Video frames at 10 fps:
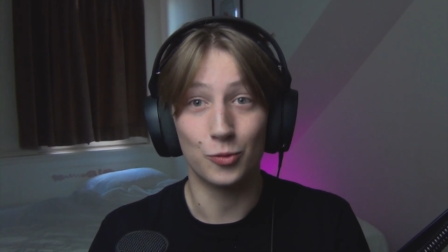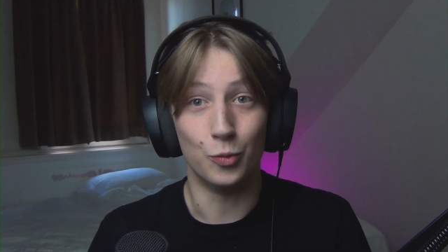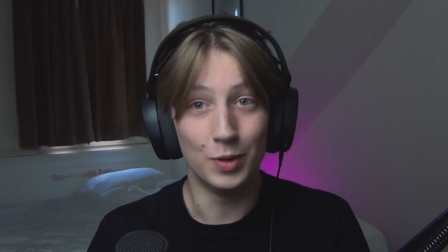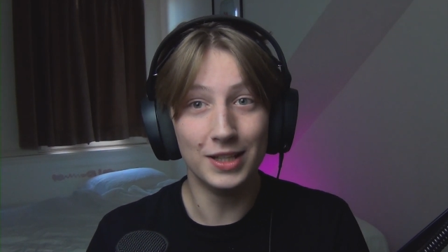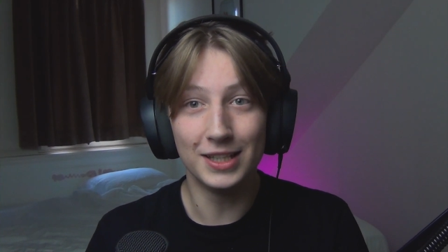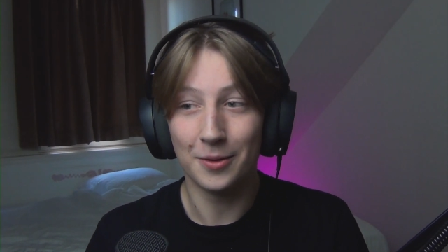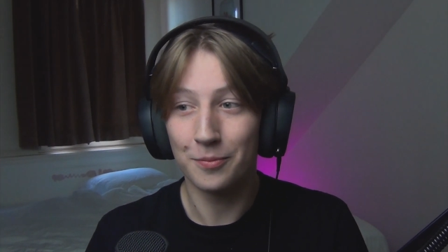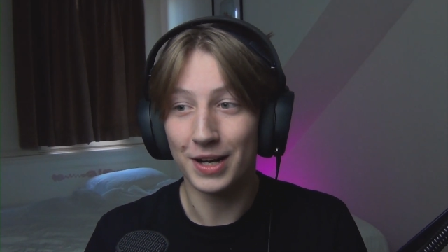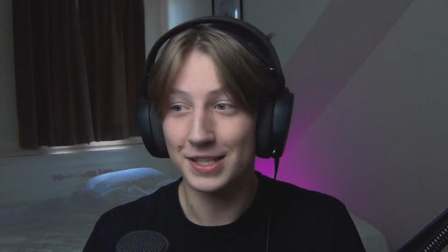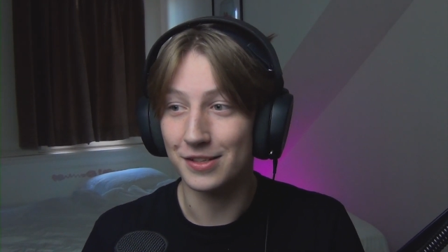really
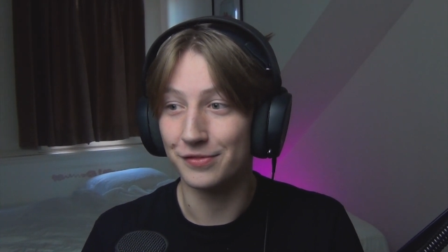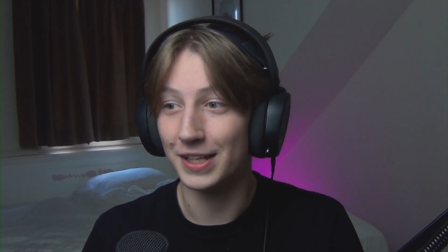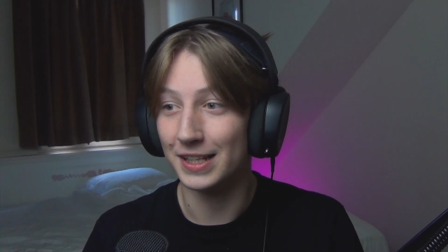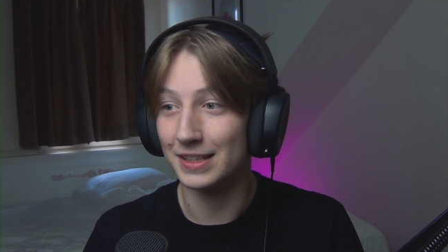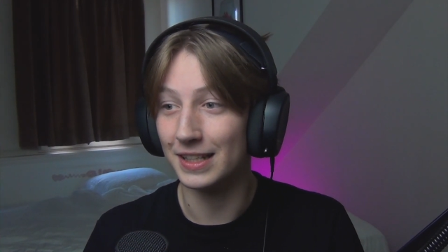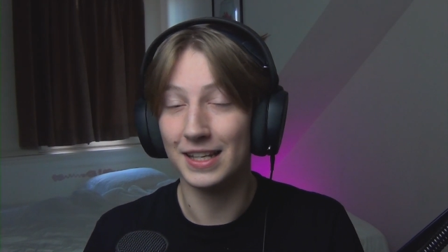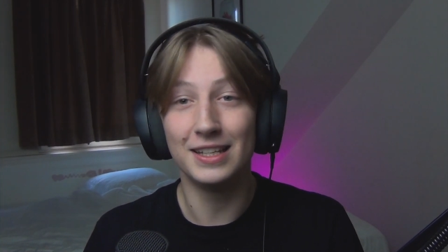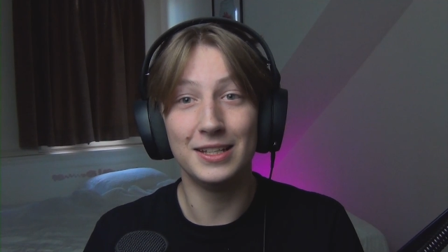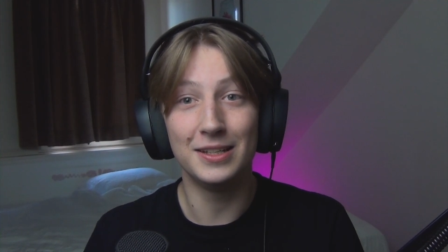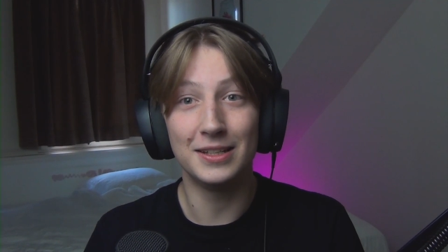impressive that
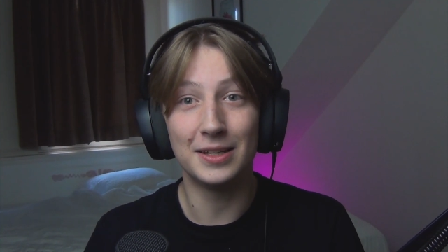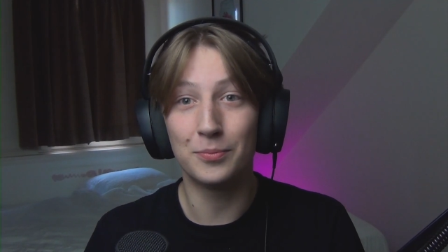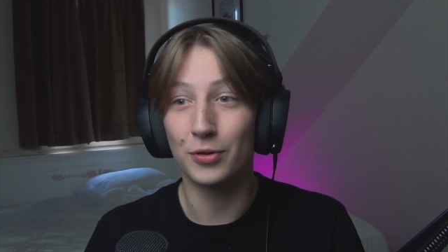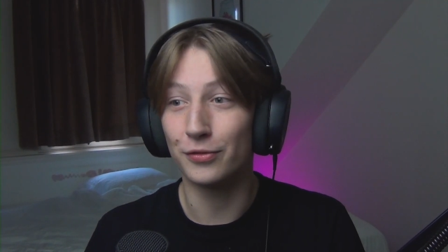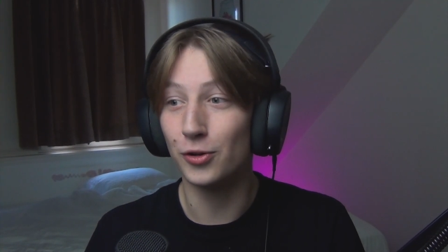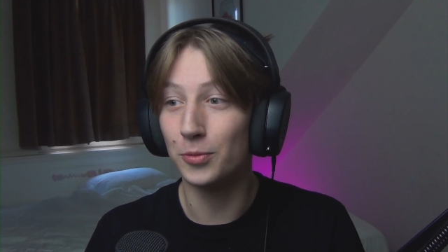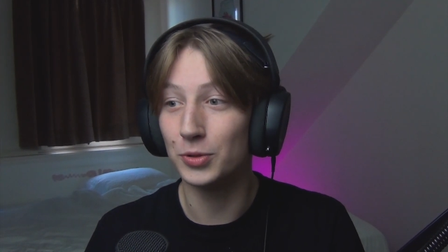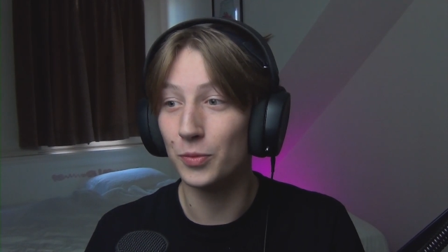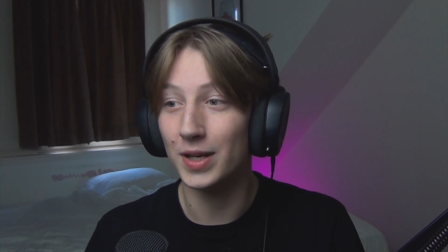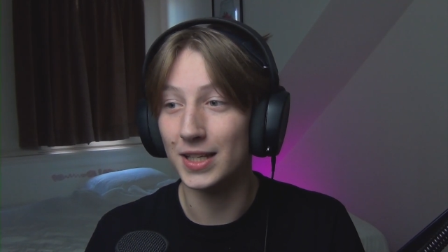he he performed
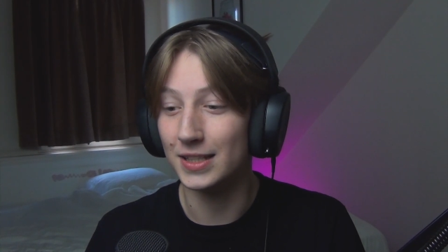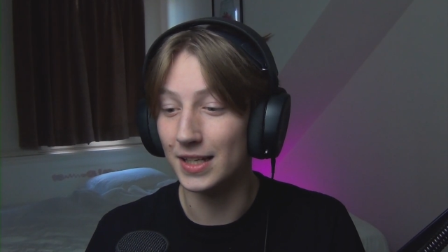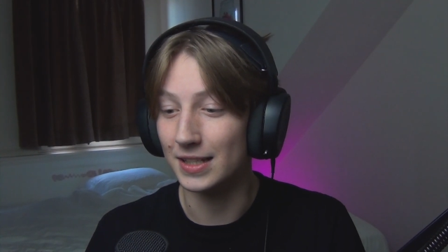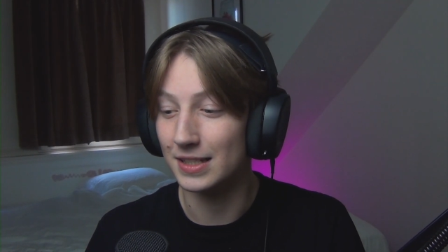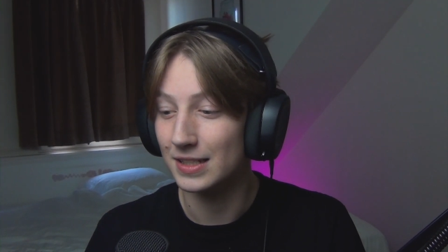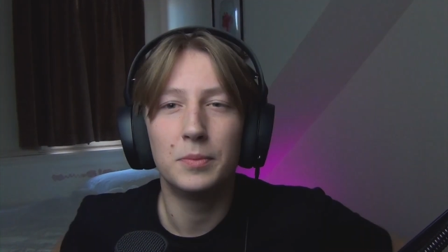the way he did.